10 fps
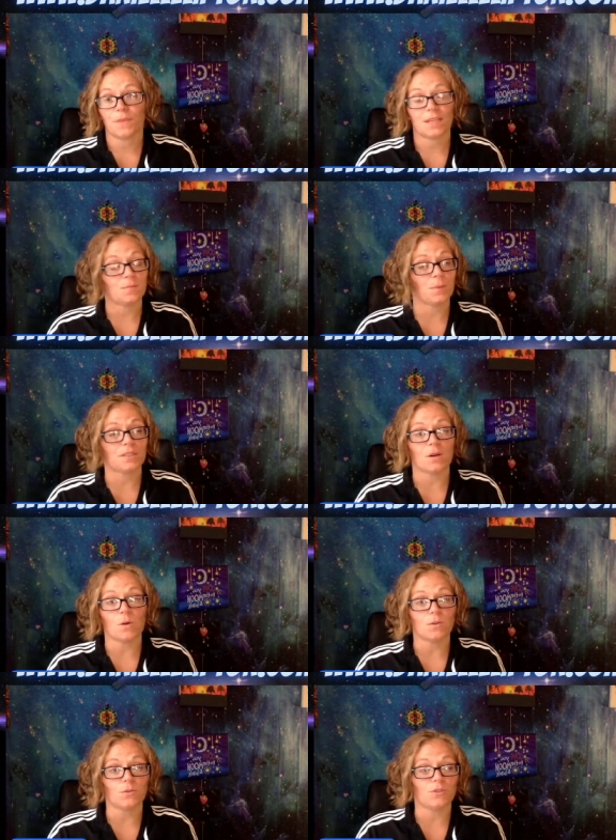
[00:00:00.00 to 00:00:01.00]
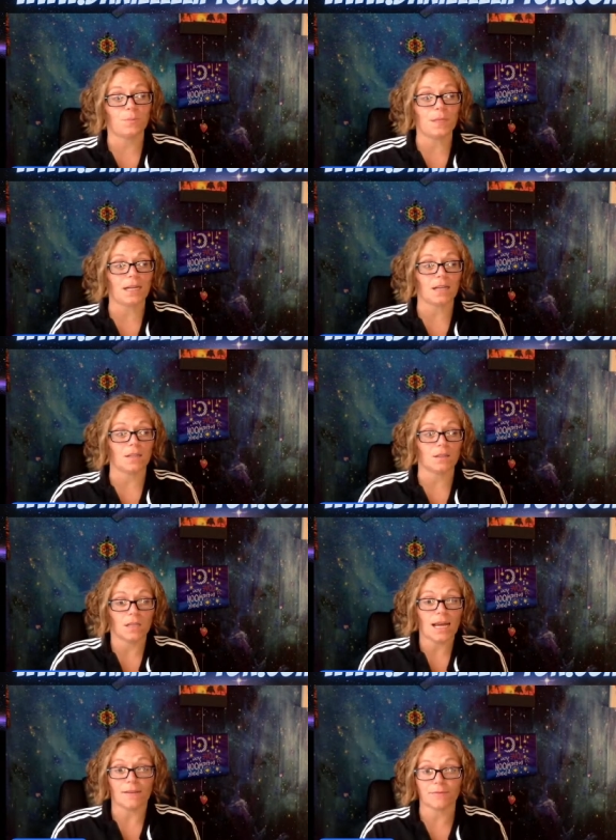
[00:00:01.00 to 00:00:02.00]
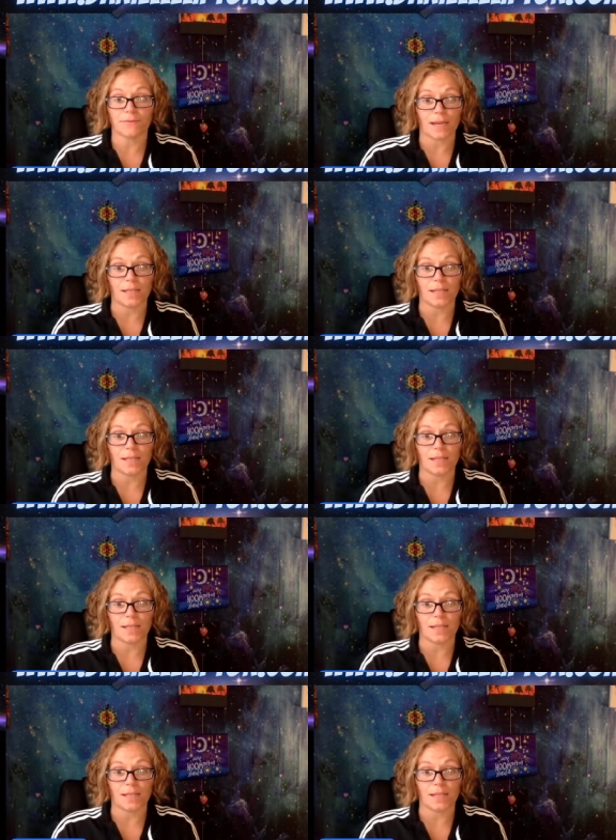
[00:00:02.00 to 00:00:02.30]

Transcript: this puts a whole new spin on life